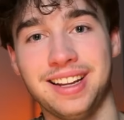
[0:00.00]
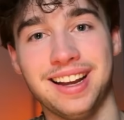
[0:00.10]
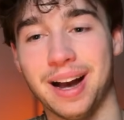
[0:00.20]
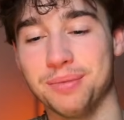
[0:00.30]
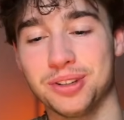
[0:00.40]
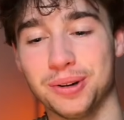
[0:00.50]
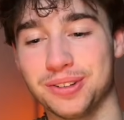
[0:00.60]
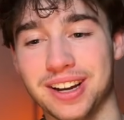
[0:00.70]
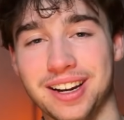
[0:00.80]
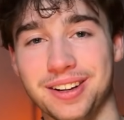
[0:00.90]
I'm so
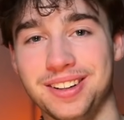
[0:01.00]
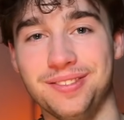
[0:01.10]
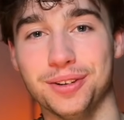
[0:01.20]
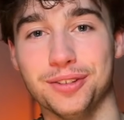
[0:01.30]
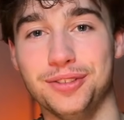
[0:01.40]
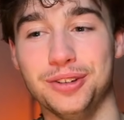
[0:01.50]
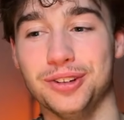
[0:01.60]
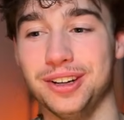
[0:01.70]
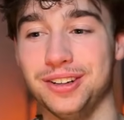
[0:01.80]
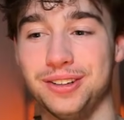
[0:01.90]
excited for the future
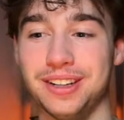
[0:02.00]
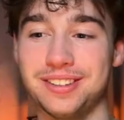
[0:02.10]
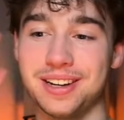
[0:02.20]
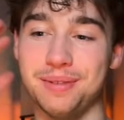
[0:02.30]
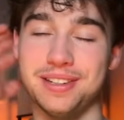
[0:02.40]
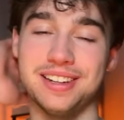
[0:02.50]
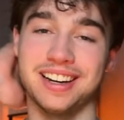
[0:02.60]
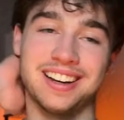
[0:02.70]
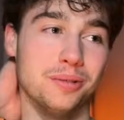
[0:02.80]
here, dude. It's going to be sick.